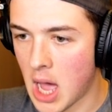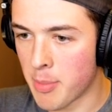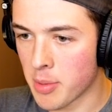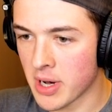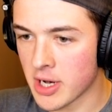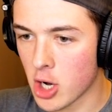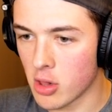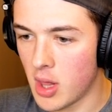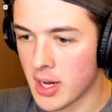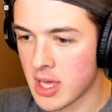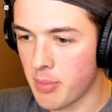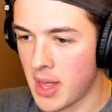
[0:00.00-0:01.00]
I'm gonna bring our
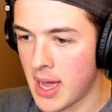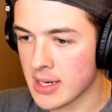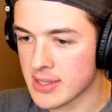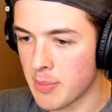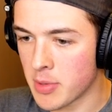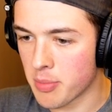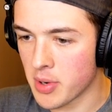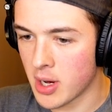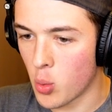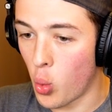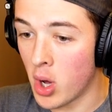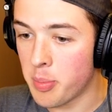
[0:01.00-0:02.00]
lucky blocks. I'm gonna
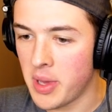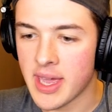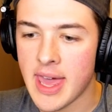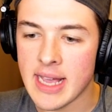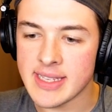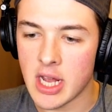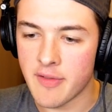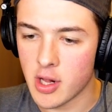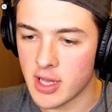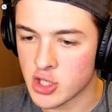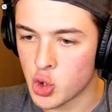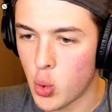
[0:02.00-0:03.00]
bring one pickaxe out of
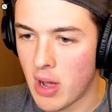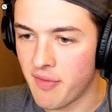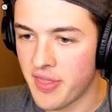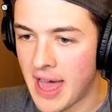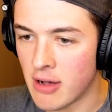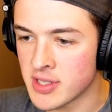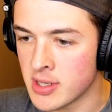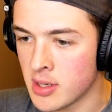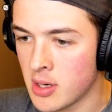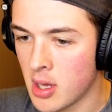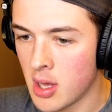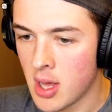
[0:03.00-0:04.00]
our like twelve thousand.